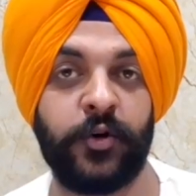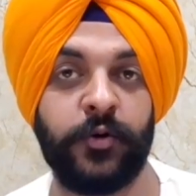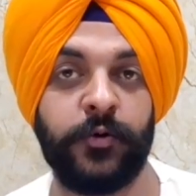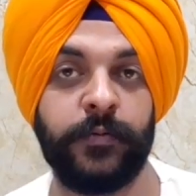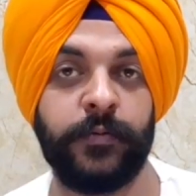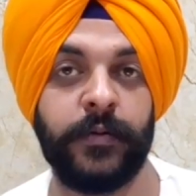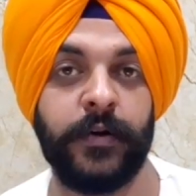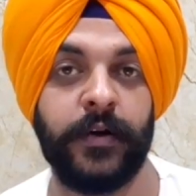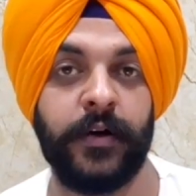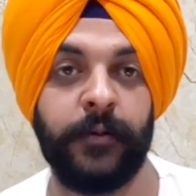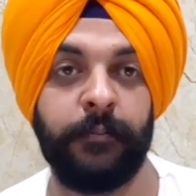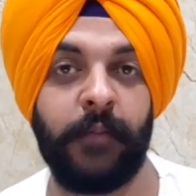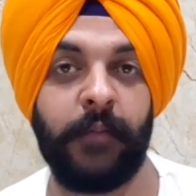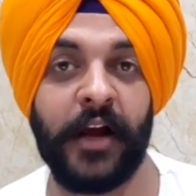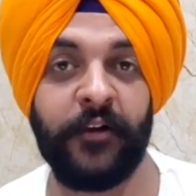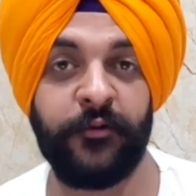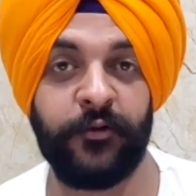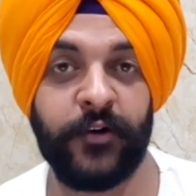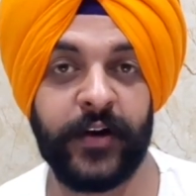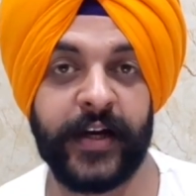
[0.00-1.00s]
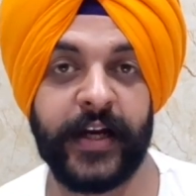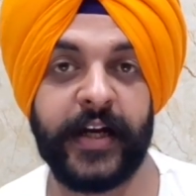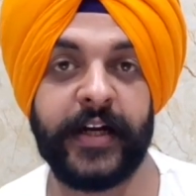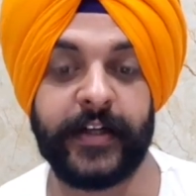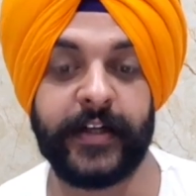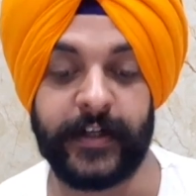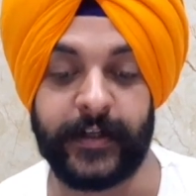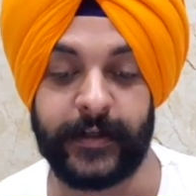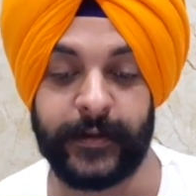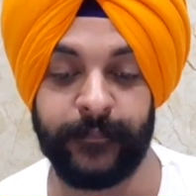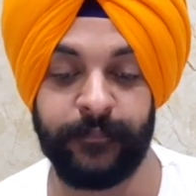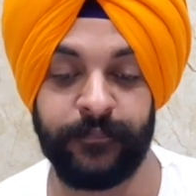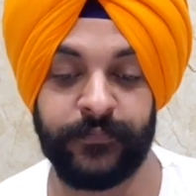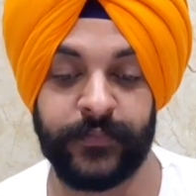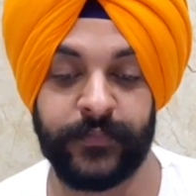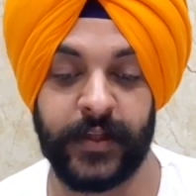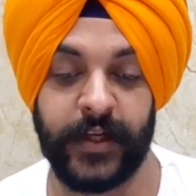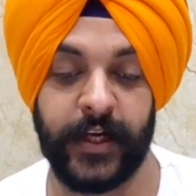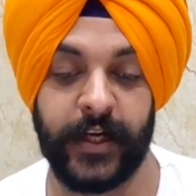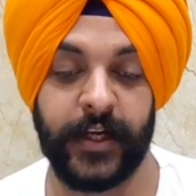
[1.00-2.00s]
to bifurcate it
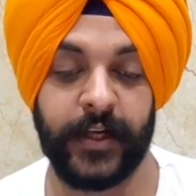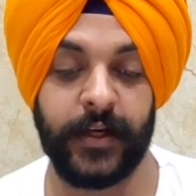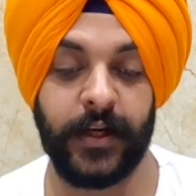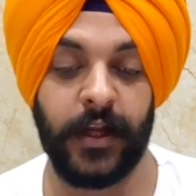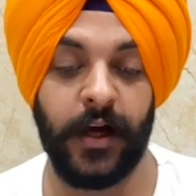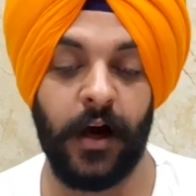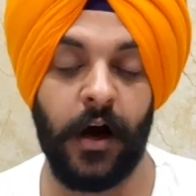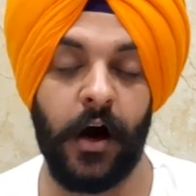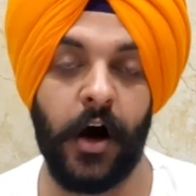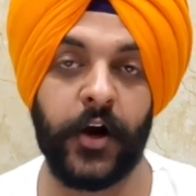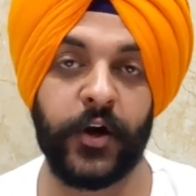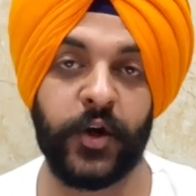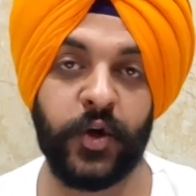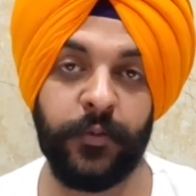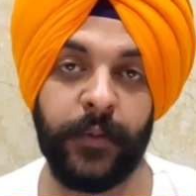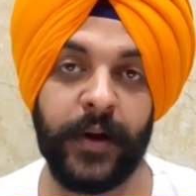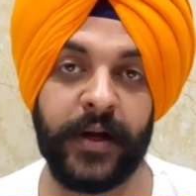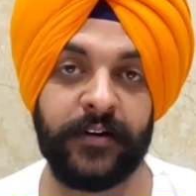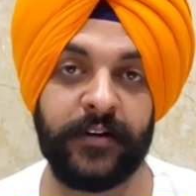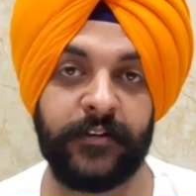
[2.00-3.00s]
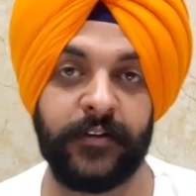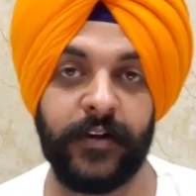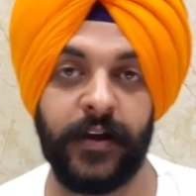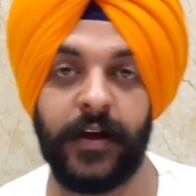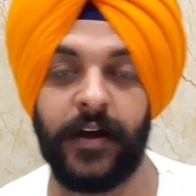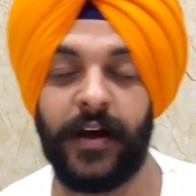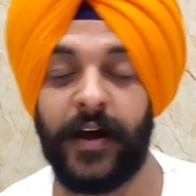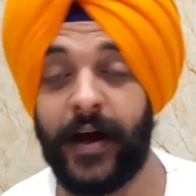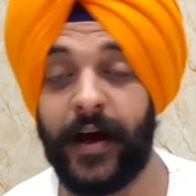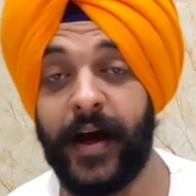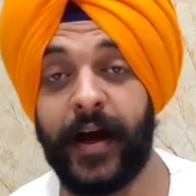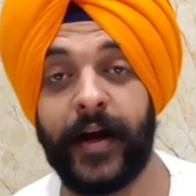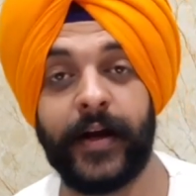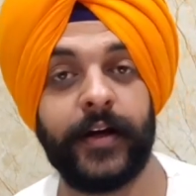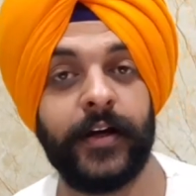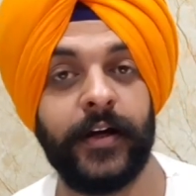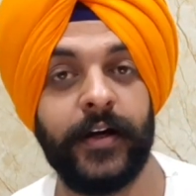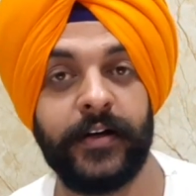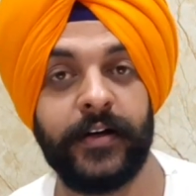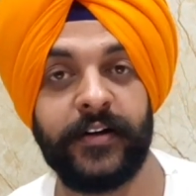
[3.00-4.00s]
in arguments and
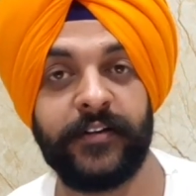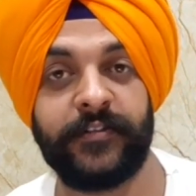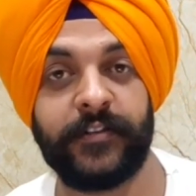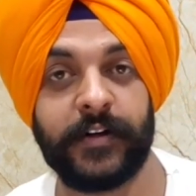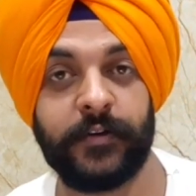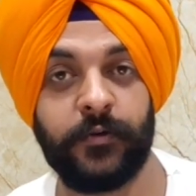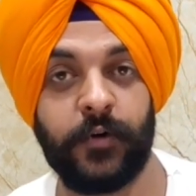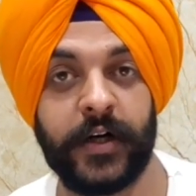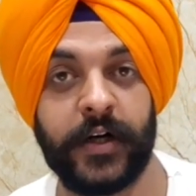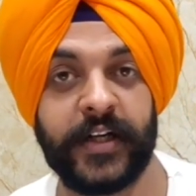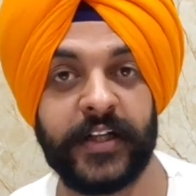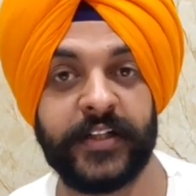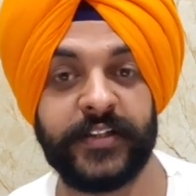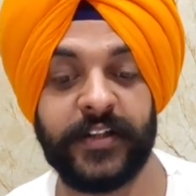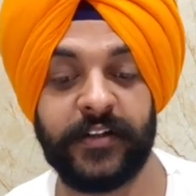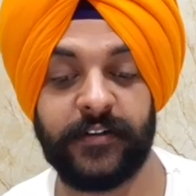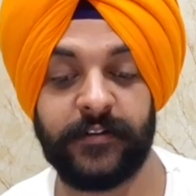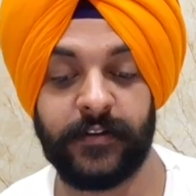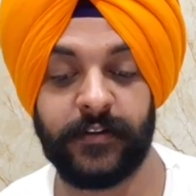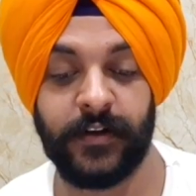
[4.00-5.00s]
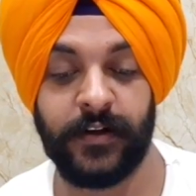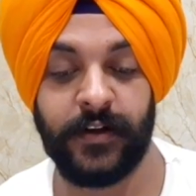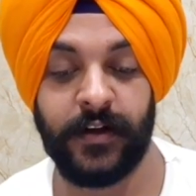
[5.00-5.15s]
disadvantages,